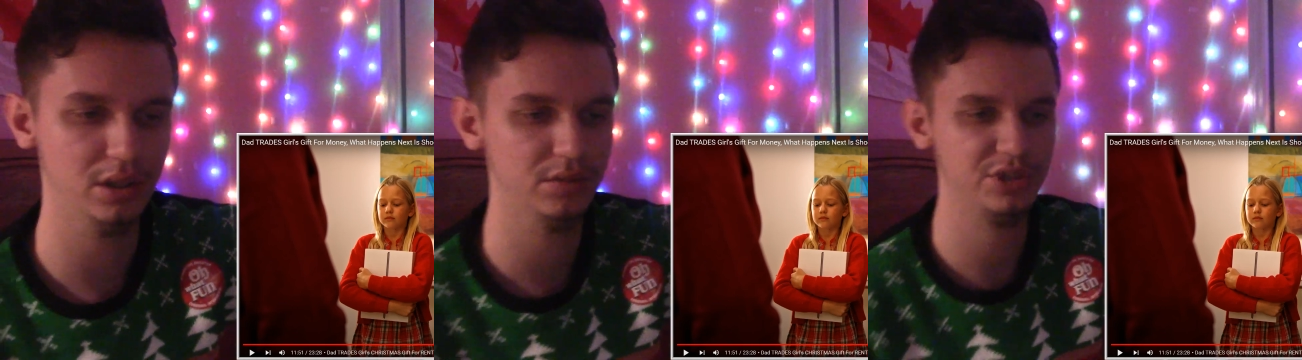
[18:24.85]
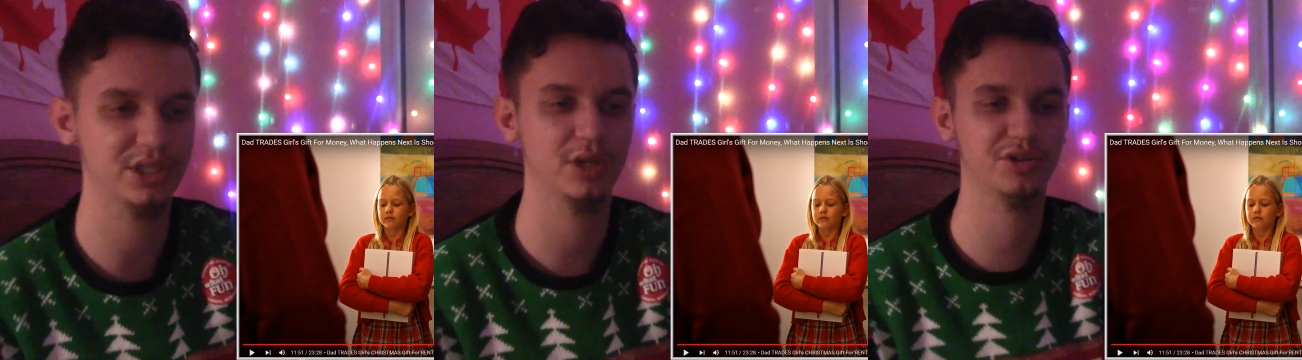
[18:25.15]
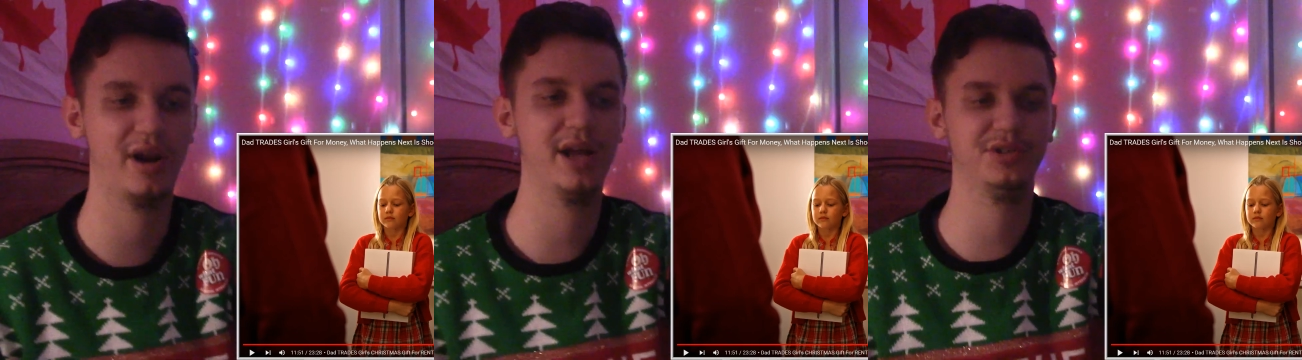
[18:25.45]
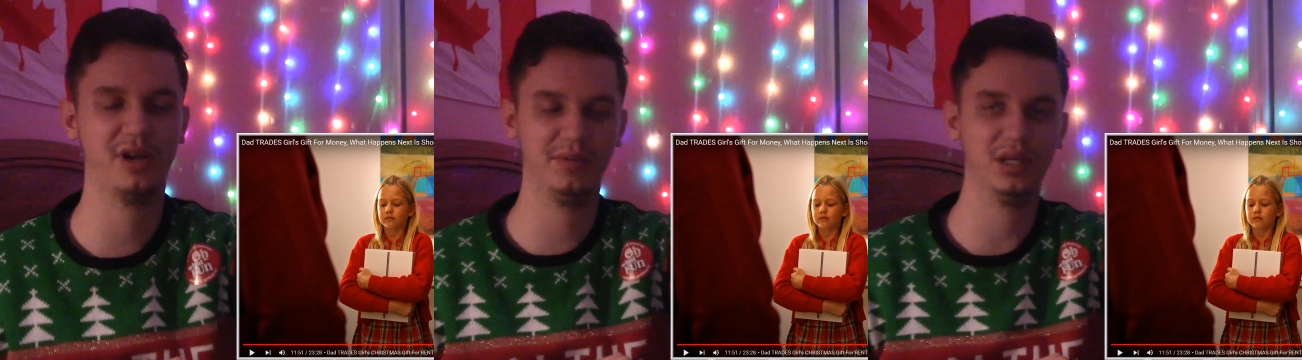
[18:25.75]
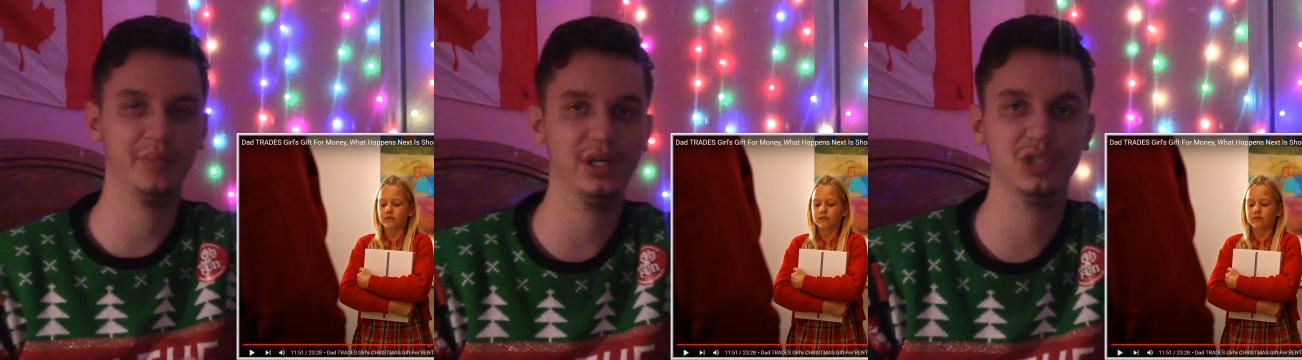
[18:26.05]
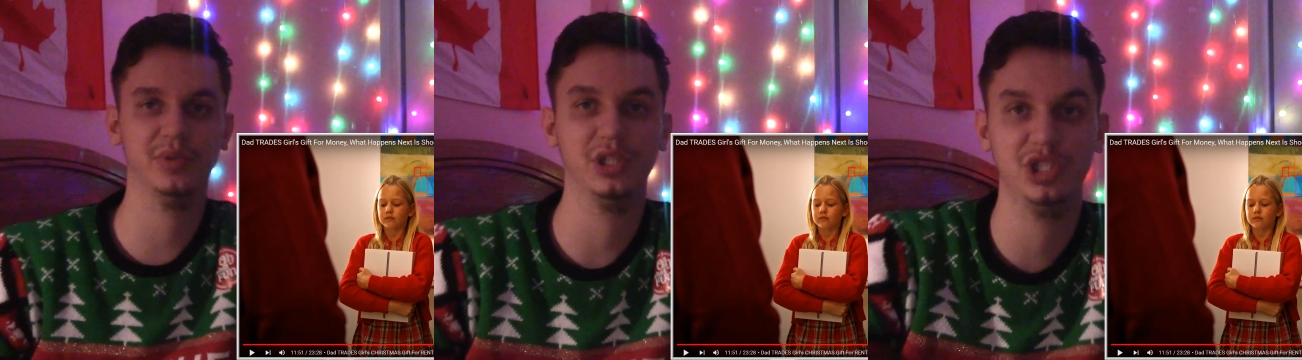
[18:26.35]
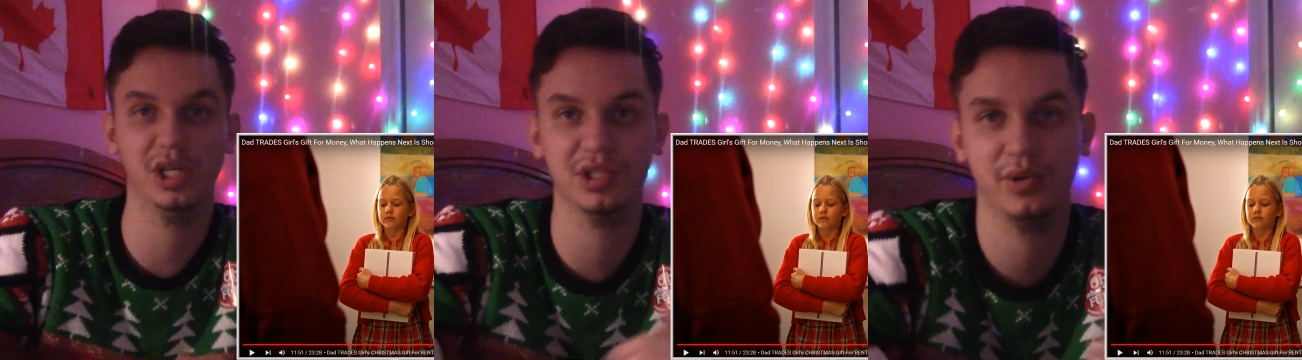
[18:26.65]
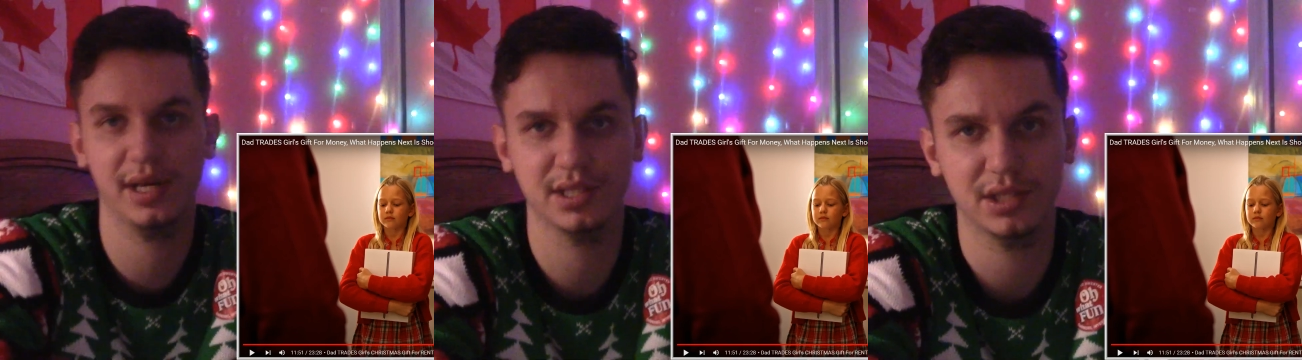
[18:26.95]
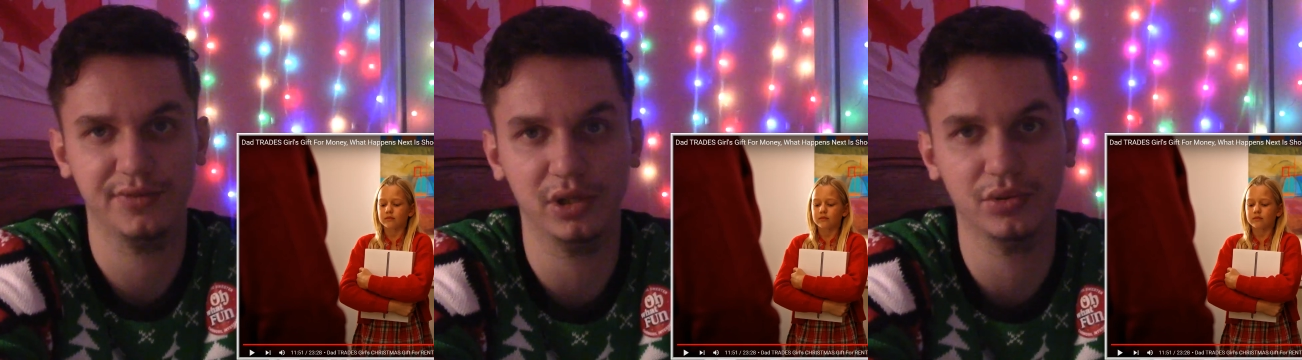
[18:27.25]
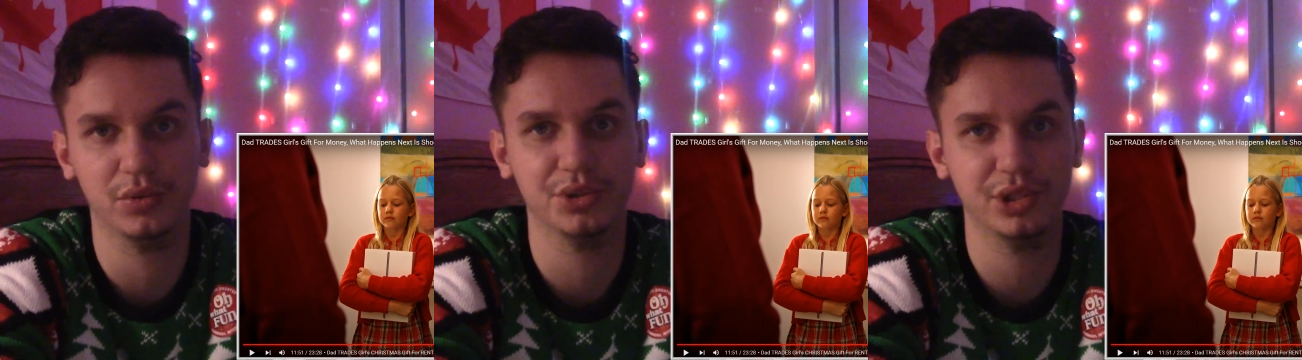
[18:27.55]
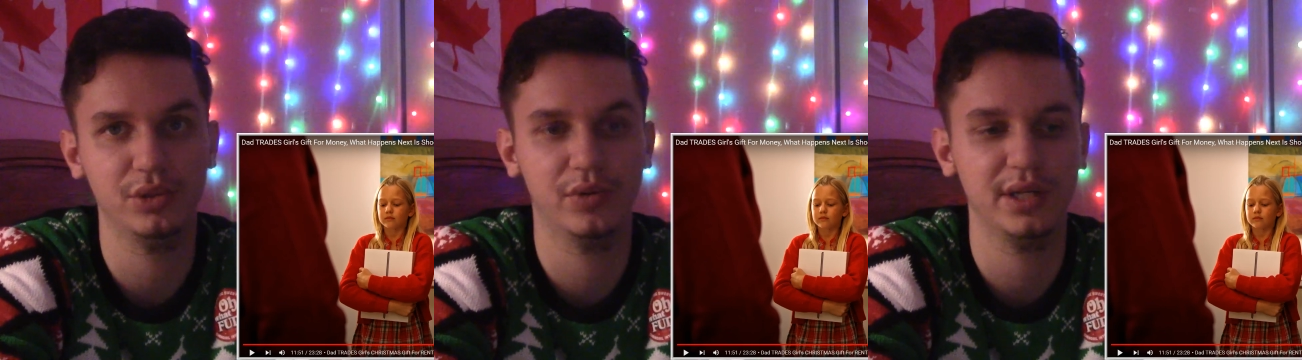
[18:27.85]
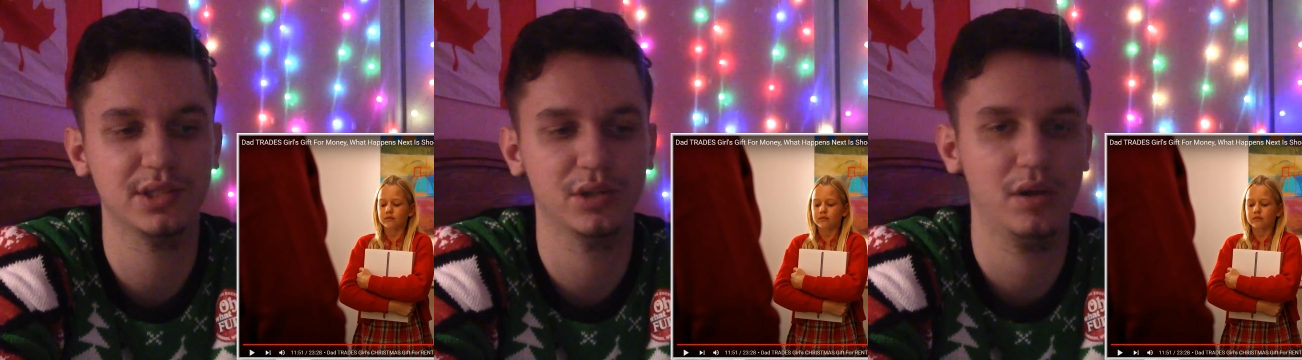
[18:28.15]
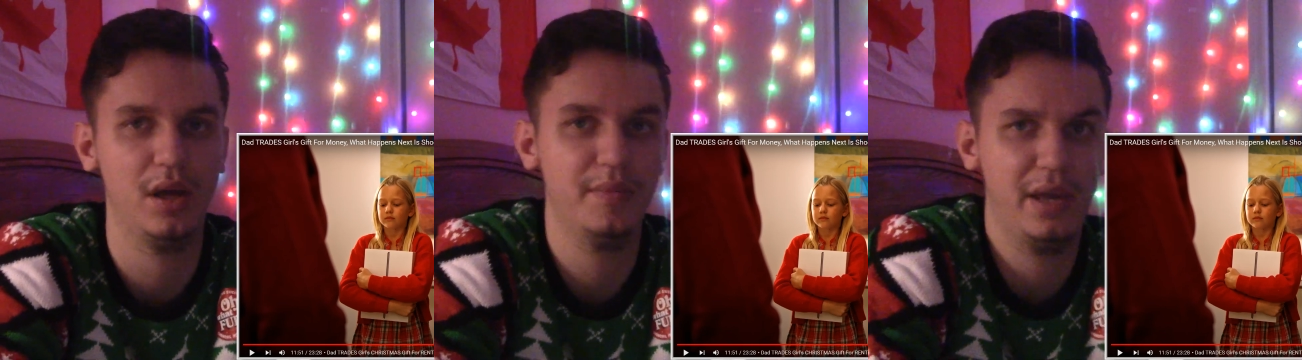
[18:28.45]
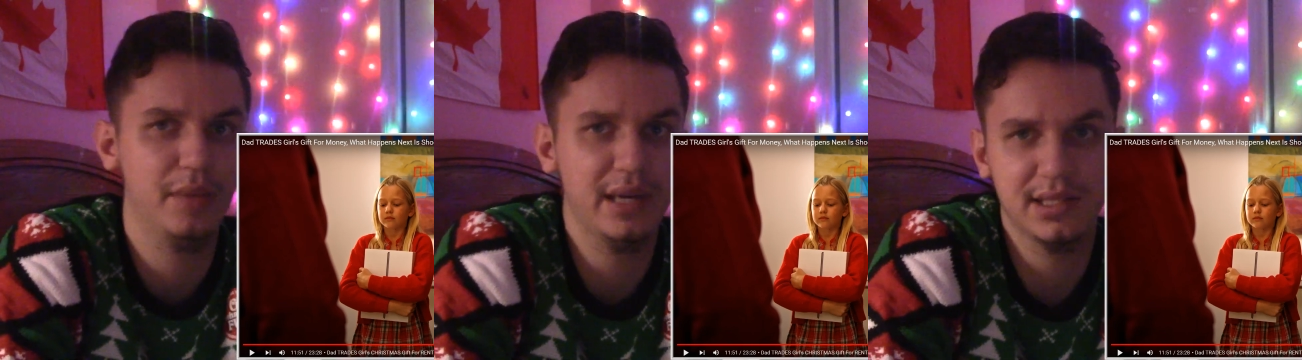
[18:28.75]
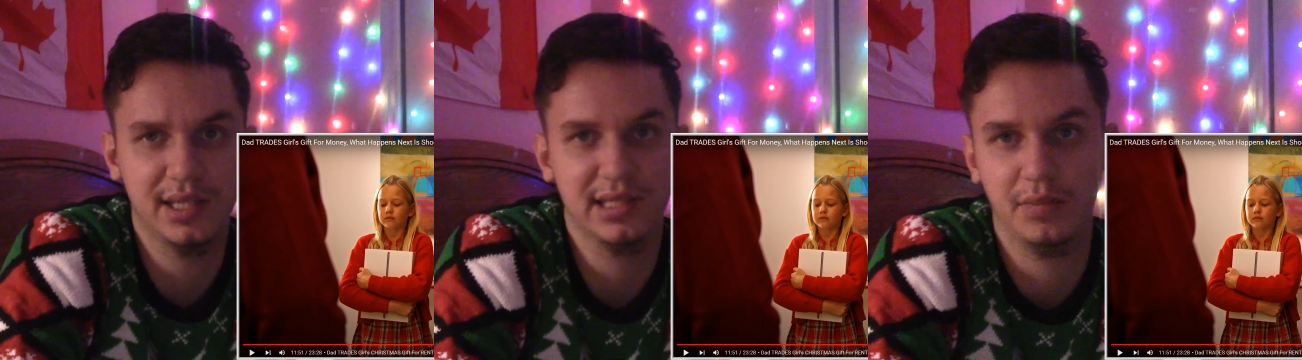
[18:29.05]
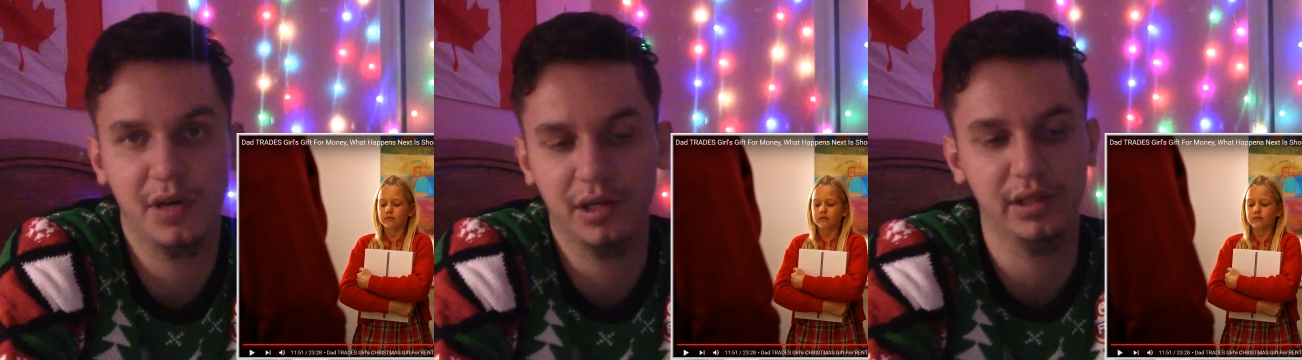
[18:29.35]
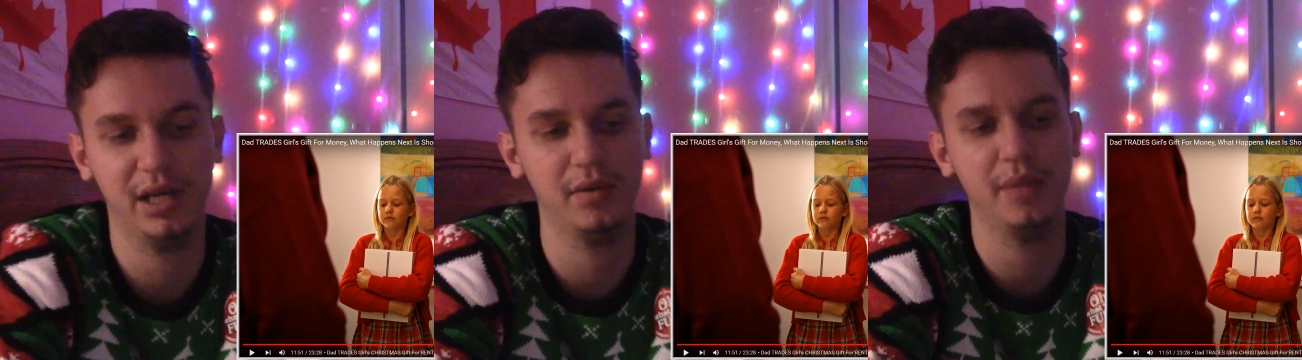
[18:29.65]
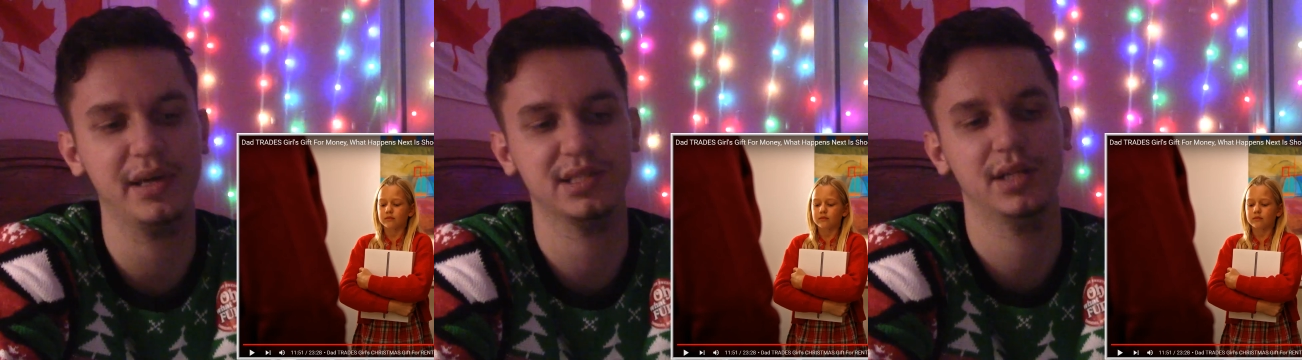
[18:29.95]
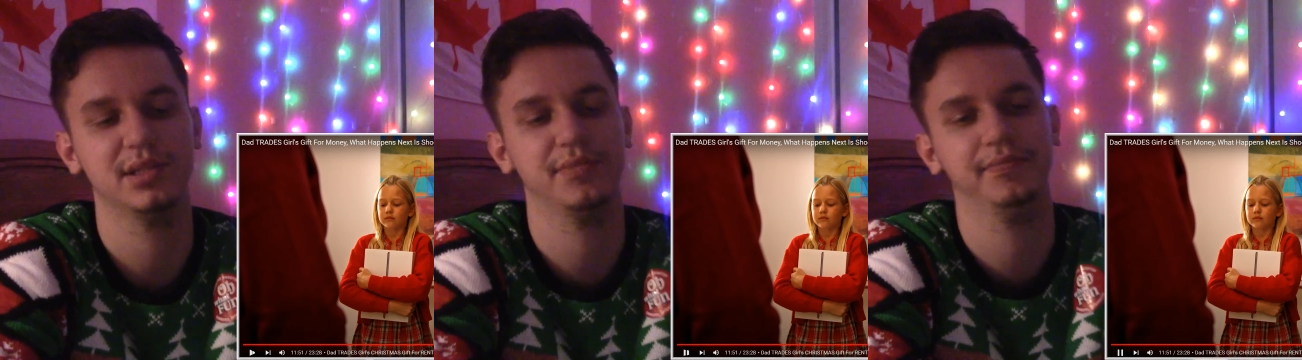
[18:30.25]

Speaker 1: she's not trying to be a bitch, but, like, she also has to follow the rules, too, right? So, it makes sense. I'm not gonna lie. It makes sense.